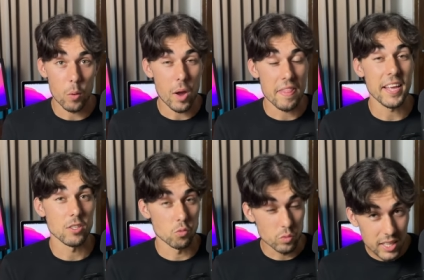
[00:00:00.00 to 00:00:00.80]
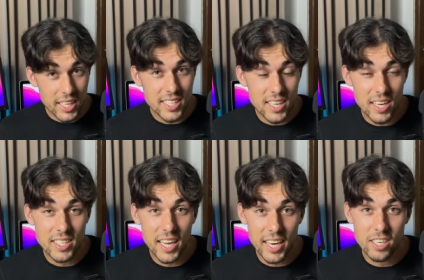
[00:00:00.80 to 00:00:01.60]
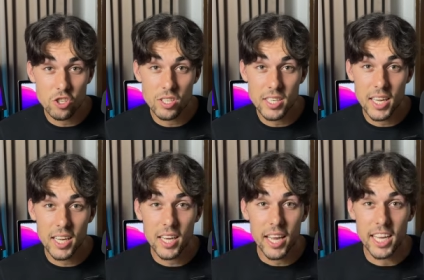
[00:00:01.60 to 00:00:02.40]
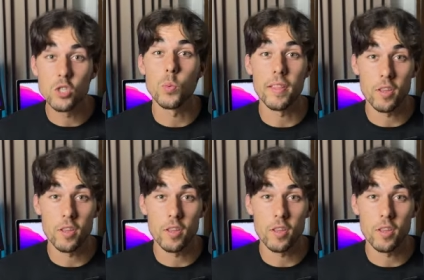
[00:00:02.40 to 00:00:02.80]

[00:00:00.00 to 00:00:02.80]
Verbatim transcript: where things really start to get interesting is with